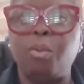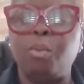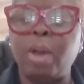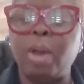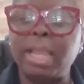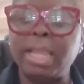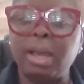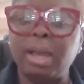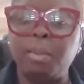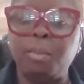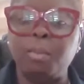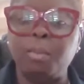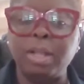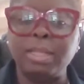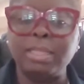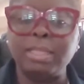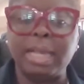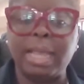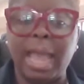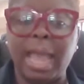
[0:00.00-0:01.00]
welcome
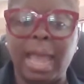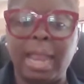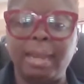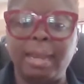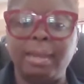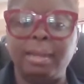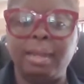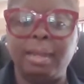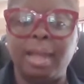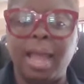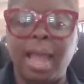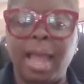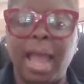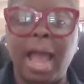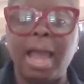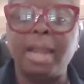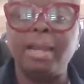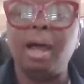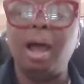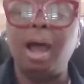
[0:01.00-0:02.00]
once again,
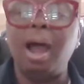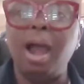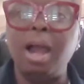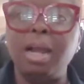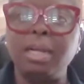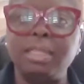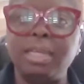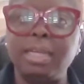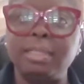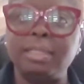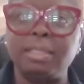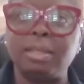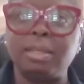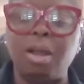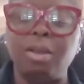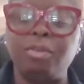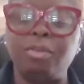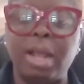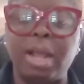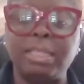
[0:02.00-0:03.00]
and heartiest
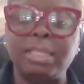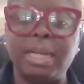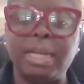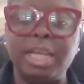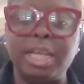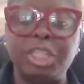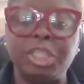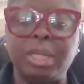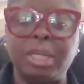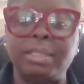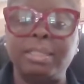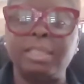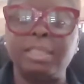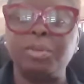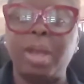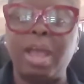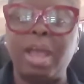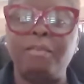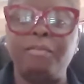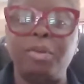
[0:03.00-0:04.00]
congratulations
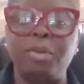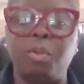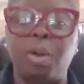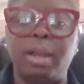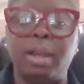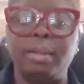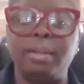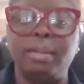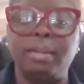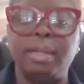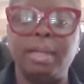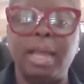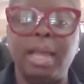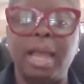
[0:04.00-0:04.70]
to everyone,